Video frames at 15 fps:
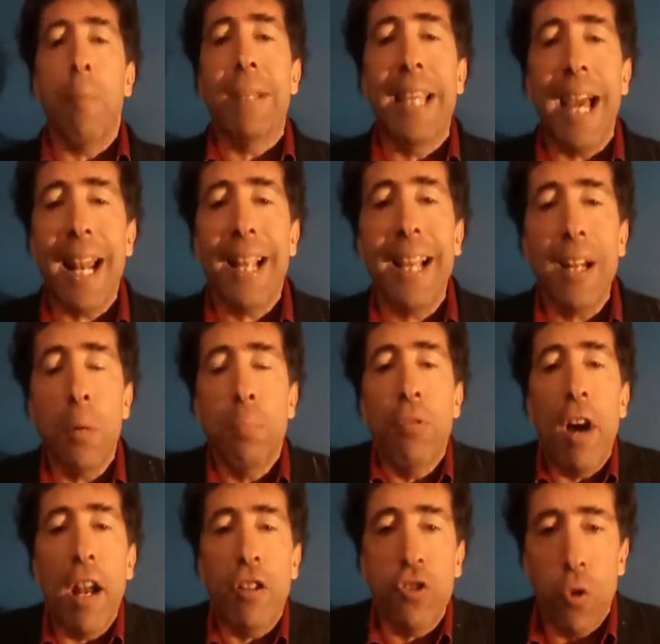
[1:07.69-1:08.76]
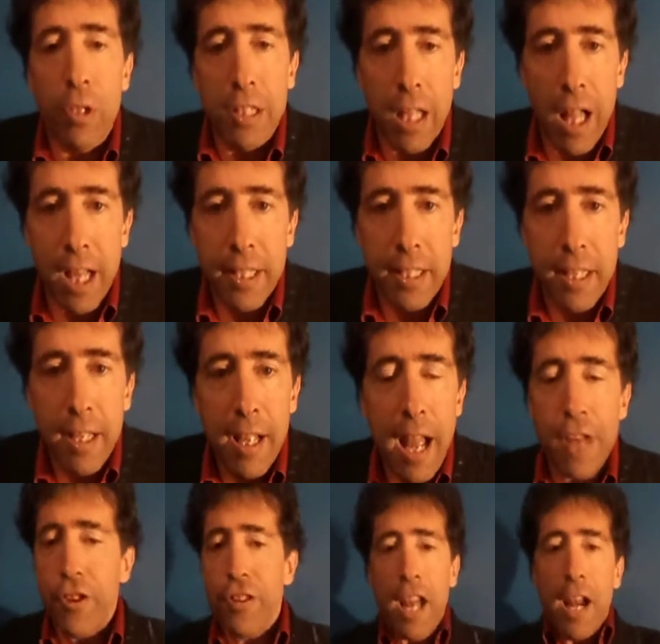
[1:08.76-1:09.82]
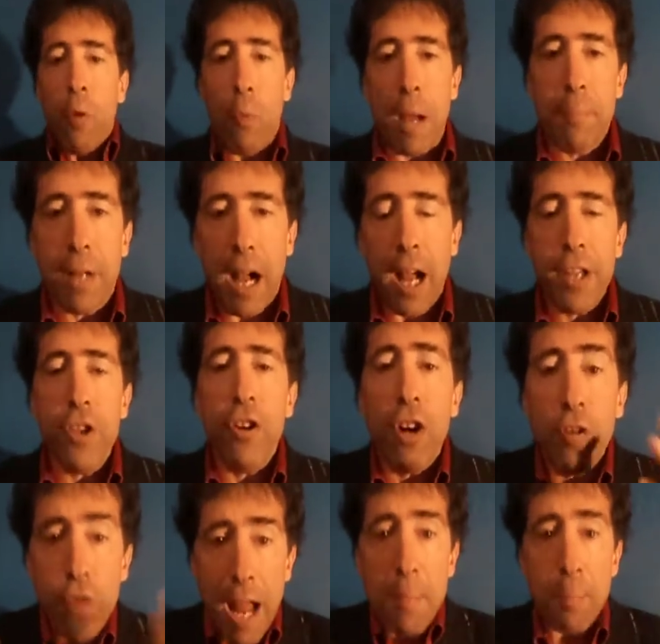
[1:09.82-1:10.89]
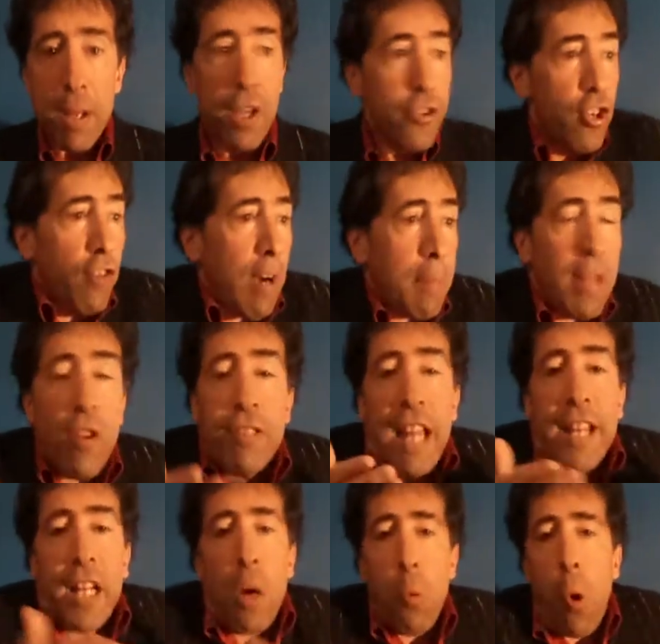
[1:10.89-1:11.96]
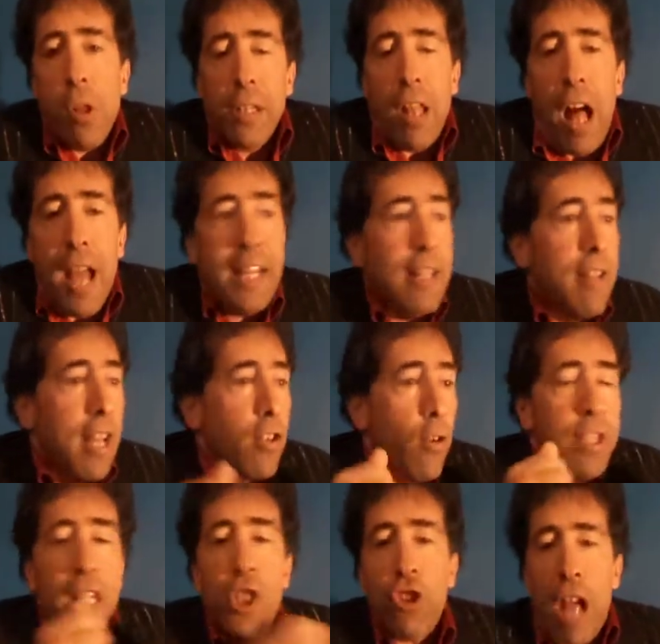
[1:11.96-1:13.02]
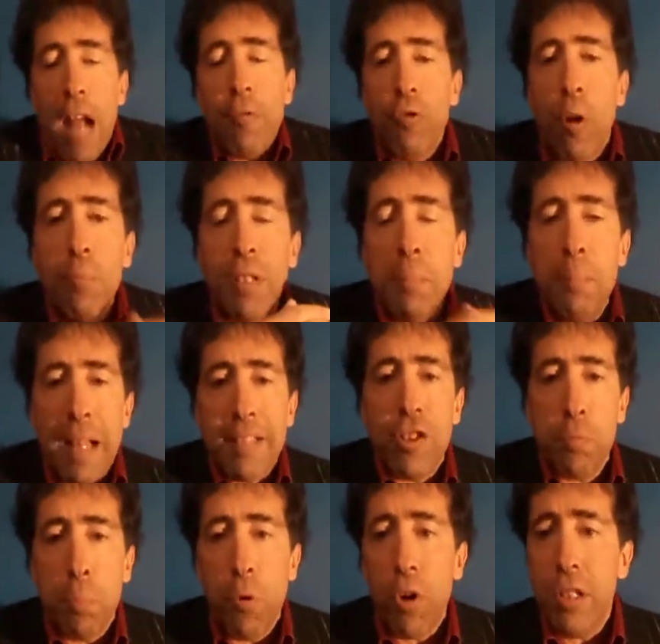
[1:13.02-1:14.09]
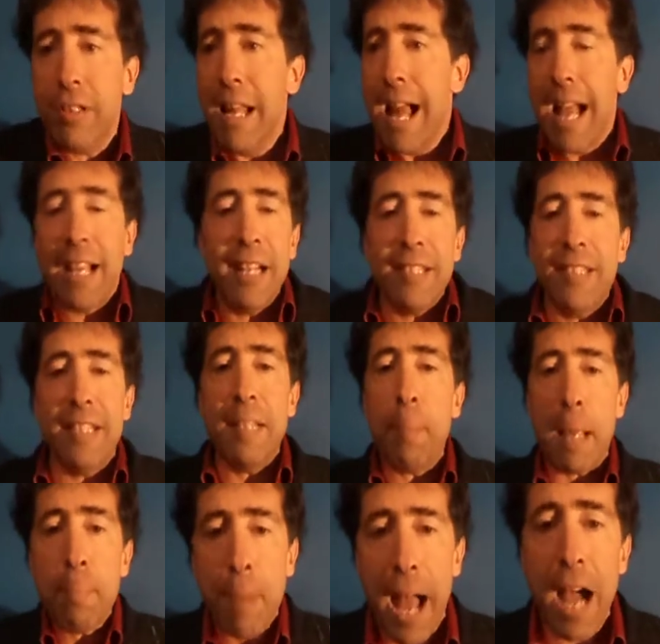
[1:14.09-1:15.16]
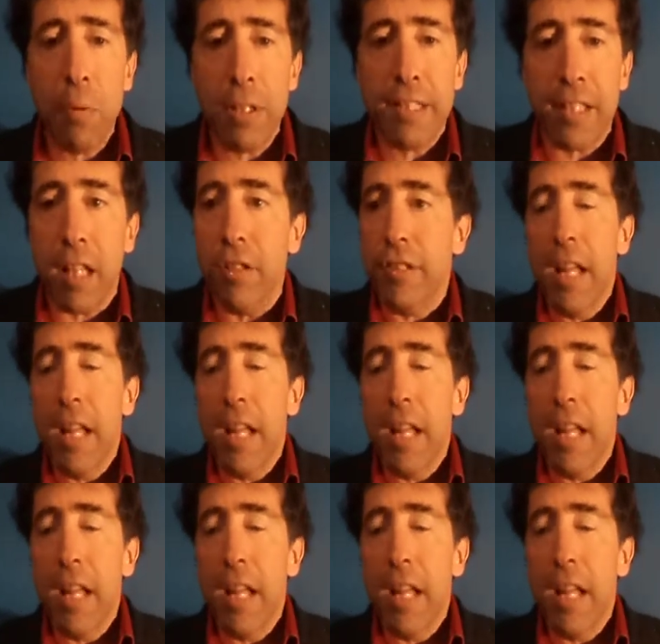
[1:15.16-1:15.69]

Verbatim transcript: We got to get our products online. And you're not a web guy. You're a rep. You're a rep that knows how to go online and go in the chat rooms and message boards and get us these eBay power sellers.